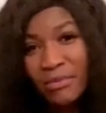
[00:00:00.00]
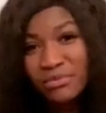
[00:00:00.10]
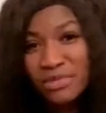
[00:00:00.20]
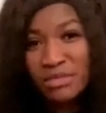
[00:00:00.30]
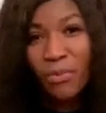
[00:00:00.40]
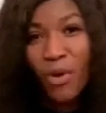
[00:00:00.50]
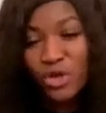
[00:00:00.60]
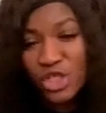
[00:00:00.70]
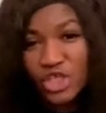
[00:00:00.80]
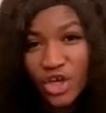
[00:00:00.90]

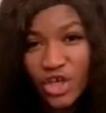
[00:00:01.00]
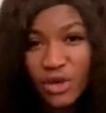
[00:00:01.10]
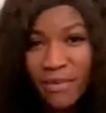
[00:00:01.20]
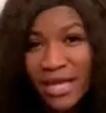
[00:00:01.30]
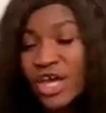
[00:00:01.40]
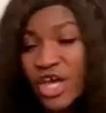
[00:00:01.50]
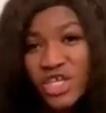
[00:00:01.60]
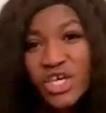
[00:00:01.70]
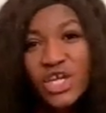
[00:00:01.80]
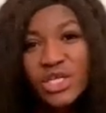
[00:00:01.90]
supporting document,
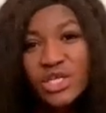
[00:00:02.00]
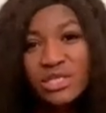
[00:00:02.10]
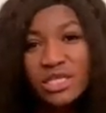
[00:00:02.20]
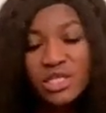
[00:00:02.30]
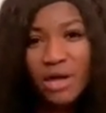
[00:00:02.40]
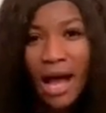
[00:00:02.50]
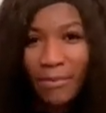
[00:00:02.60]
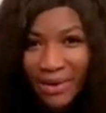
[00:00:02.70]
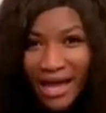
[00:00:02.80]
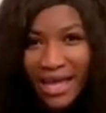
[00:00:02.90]
you can use it to
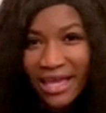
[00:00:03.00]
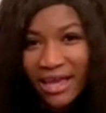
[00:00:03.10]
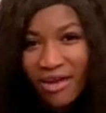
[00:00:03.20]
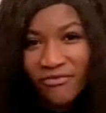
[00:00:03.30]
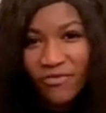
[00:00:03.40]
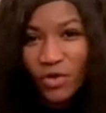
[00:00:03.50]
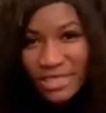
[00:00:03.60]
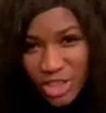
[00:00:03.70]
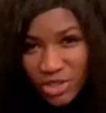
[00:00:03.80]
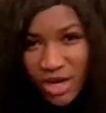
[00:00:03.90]
apply for
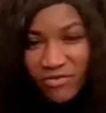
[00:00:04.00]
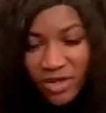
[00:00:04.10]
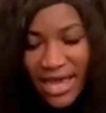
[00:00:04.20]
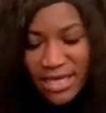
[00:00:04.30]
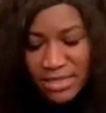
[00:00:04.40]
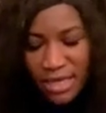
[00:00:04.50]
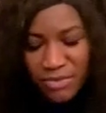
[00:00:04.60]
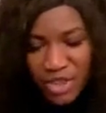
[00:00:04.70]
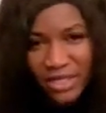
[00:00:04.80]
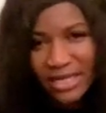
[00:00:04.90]
the travel
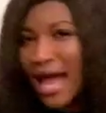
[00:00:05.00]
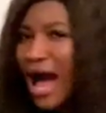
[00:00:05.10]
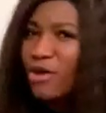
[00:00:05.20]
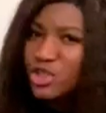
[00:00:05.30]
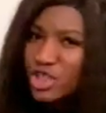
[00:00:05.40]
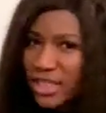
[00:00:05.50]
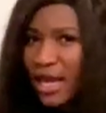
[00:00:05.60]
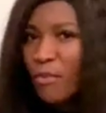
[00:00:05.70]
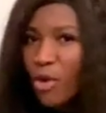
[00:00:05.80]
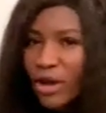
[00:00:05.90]
exemption. I'll
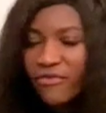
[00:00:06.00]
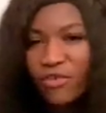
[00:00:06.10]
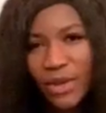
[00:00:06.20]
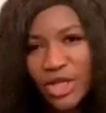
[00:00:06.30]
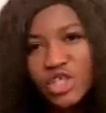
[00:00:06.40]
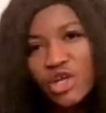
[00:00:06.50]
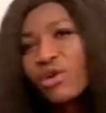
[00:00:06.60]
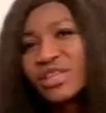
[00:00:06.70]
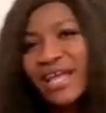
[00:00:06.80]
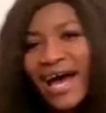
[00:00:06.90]
share more information
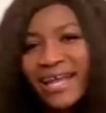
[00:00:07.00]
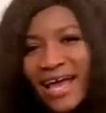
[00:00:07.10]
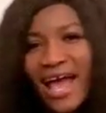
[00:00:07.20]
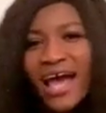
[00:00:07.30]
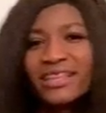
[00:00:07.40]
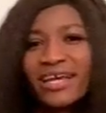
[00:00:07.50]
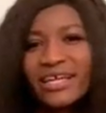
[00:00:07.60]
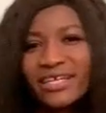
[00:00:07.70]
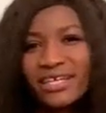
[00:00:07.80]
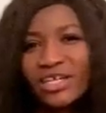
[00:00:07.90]
on that and
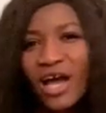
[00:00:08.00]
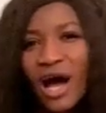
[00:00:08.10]
then the